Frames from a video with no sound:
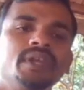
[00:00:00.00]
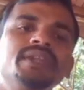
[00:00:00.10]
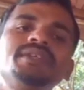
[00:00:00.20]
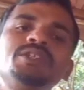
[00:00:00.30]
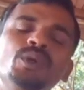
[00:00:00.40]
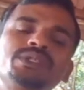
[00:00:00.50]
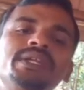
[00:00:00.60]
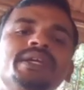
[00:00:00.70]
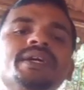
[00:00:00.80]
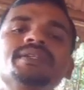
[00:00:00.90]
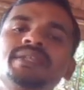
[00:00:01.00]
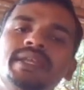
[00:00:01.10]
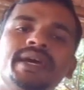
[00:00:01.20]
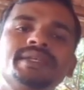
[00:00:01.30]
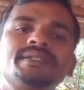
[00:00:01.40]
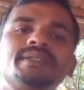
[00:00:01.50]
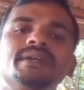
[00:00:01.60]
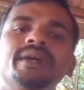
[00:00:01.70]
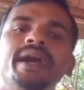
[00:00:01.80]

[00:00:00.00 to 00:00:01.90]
It is usually seen as